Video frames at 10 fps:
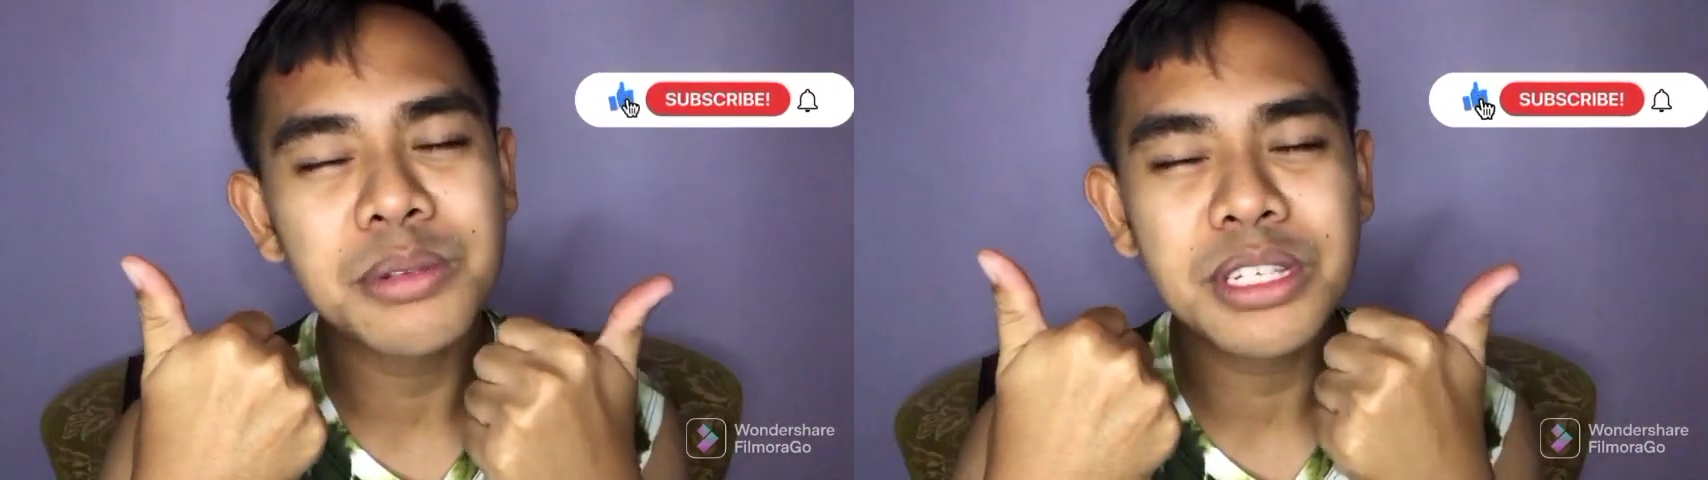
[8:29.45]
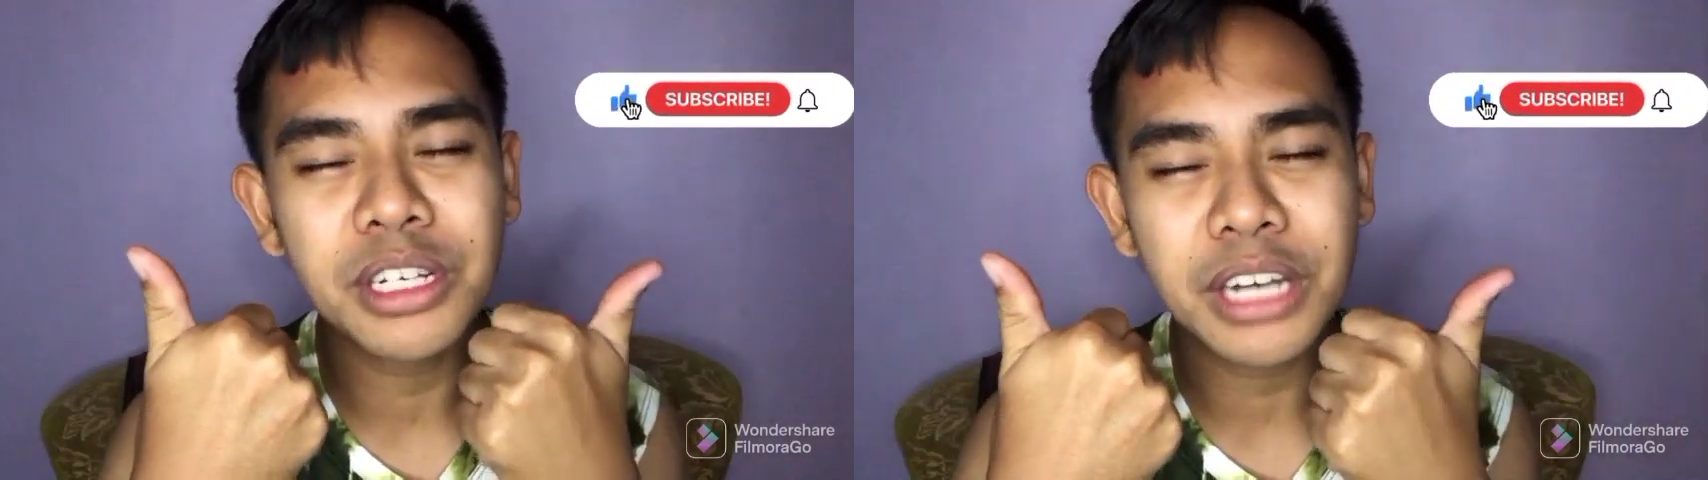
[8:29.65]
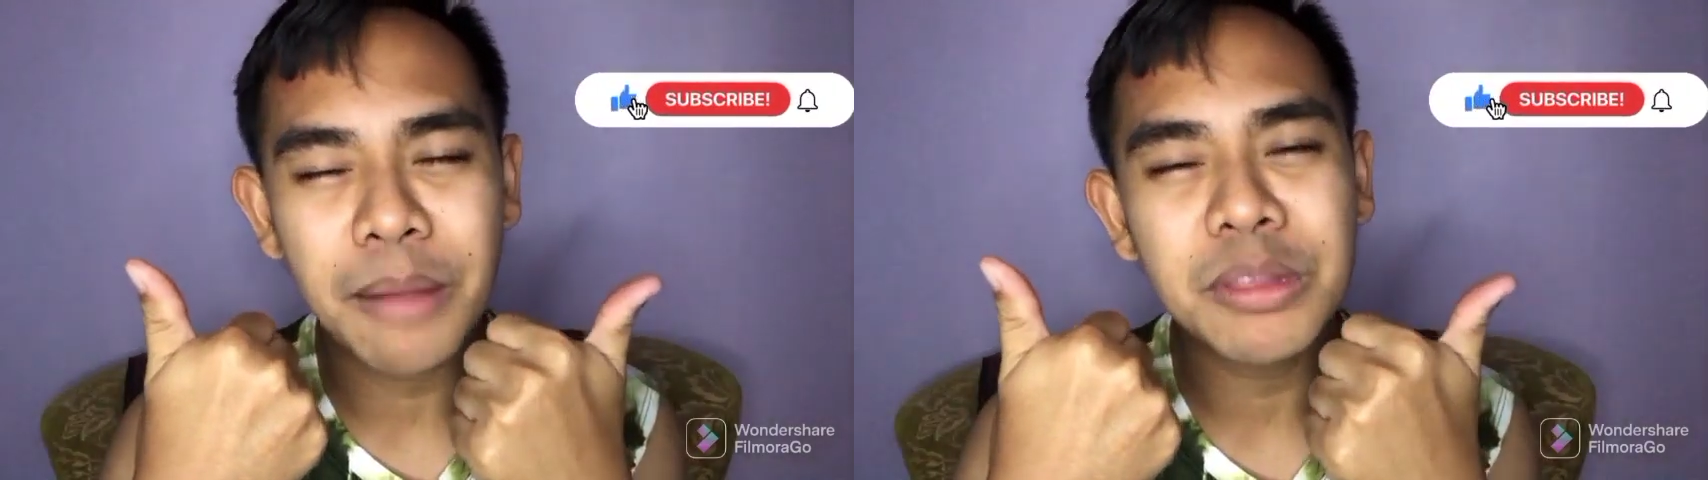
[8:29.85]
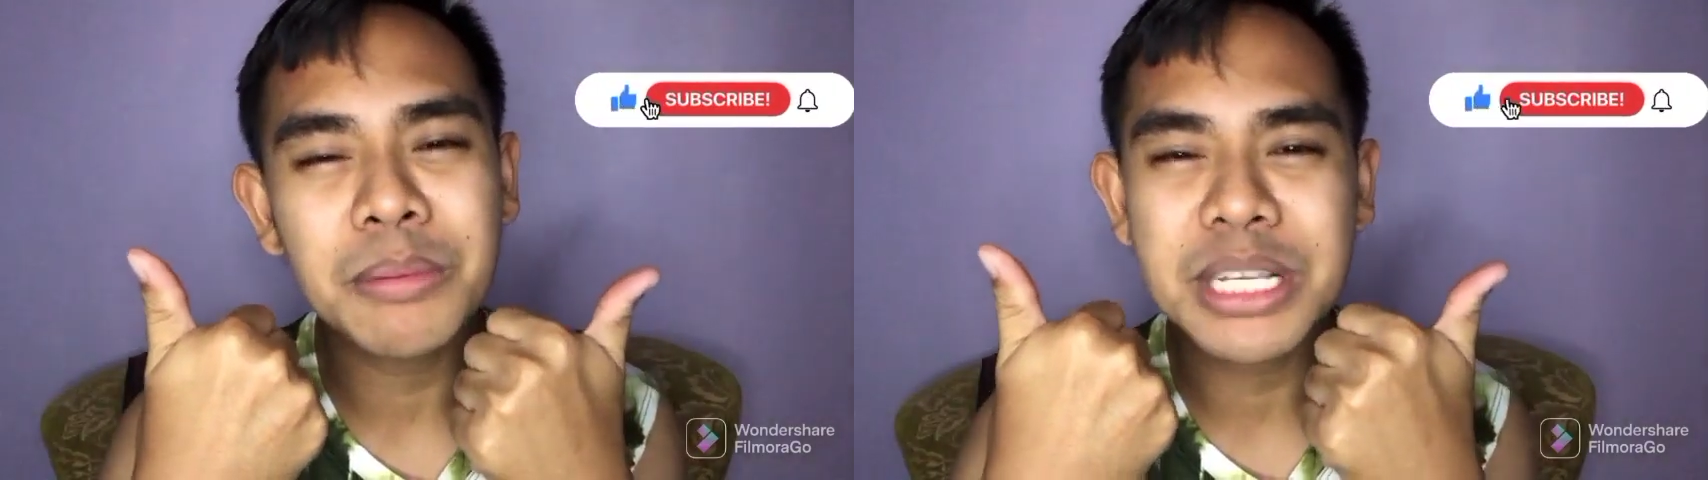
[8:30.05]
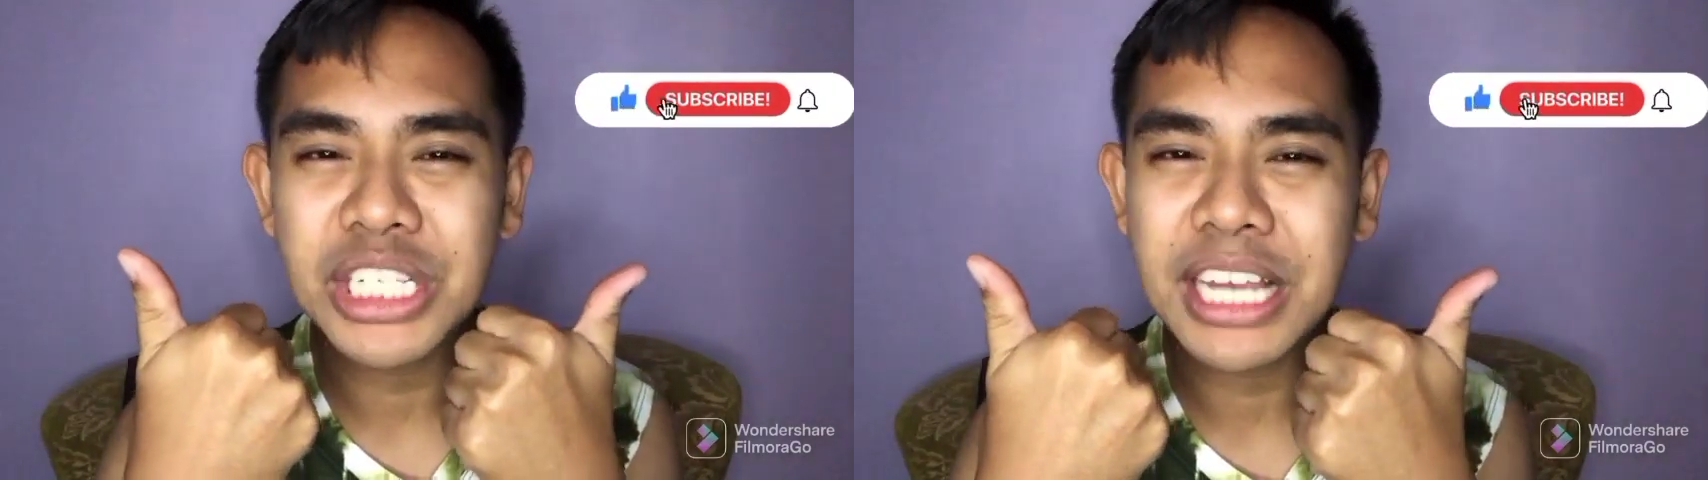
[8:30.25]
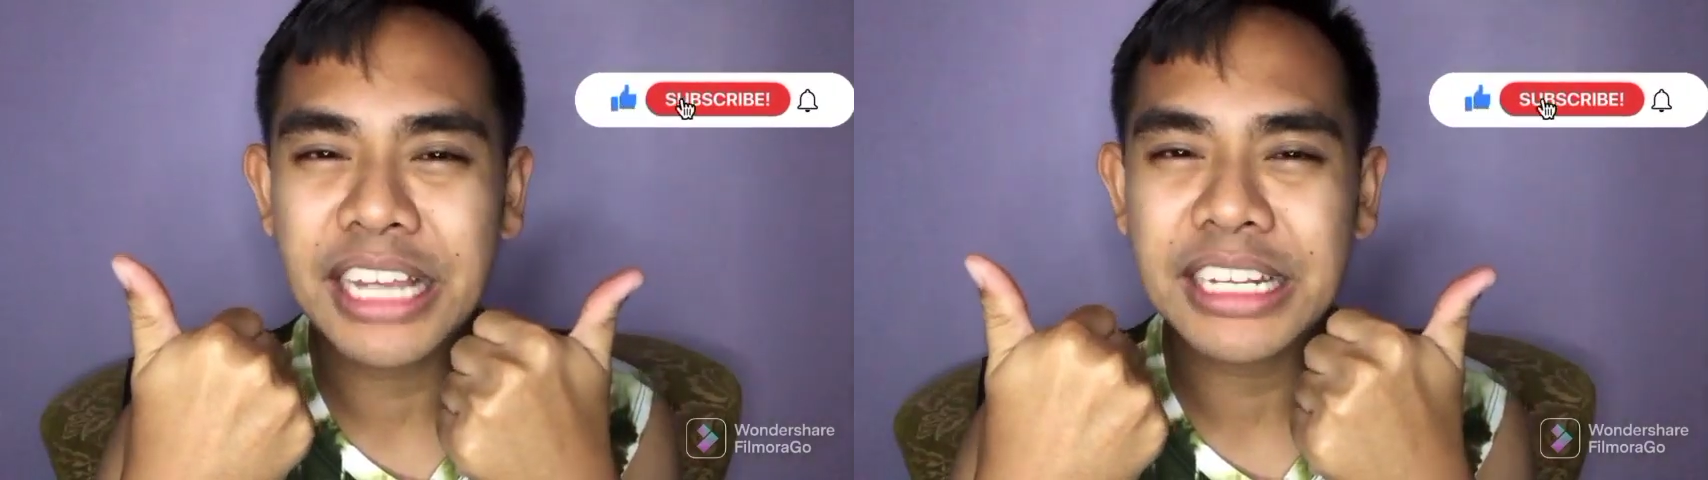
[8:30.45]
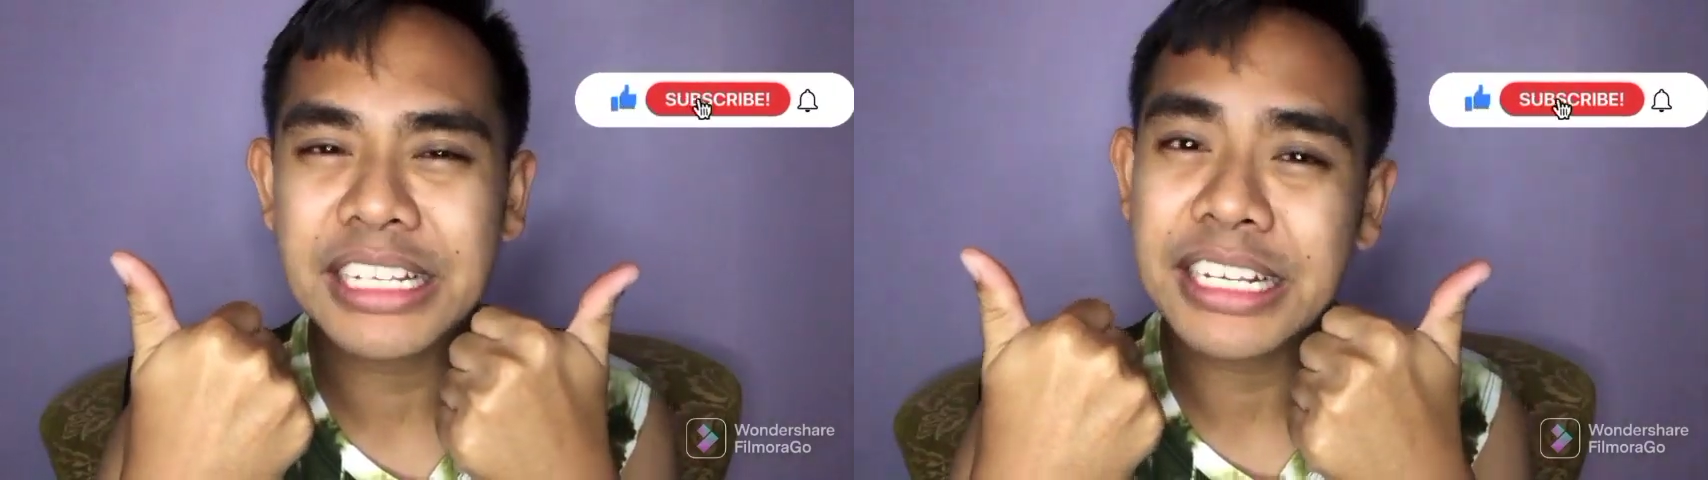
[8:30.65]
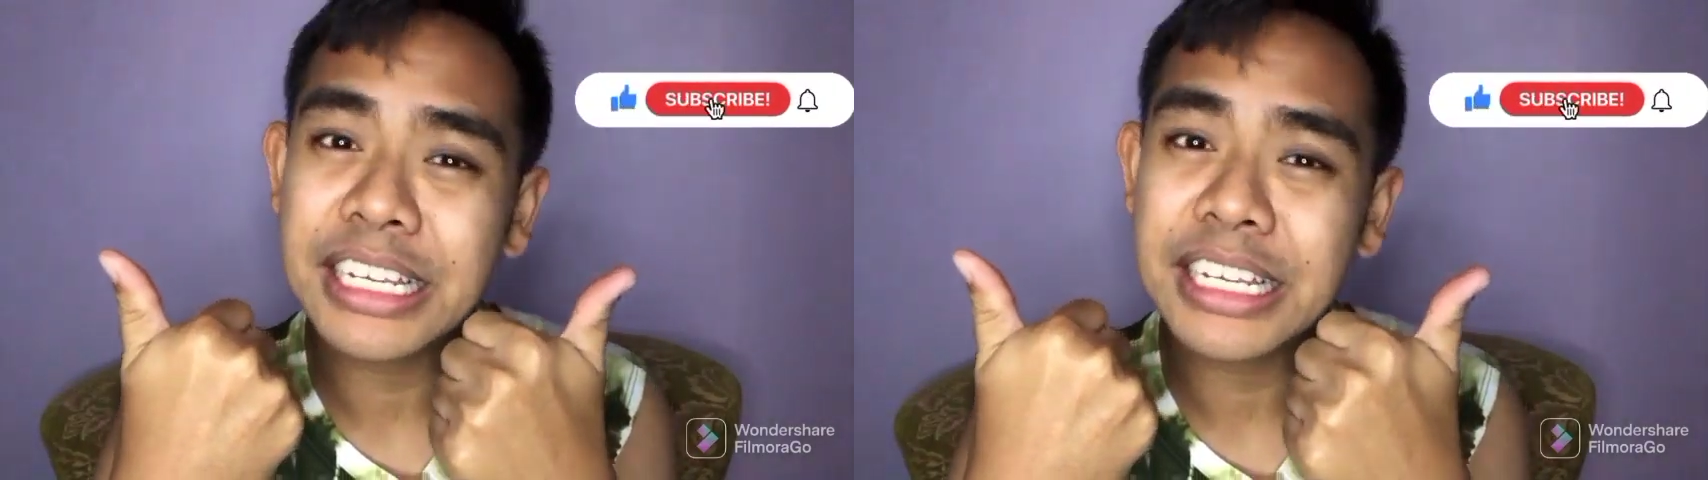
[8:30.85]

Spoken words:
subscribe to my channel,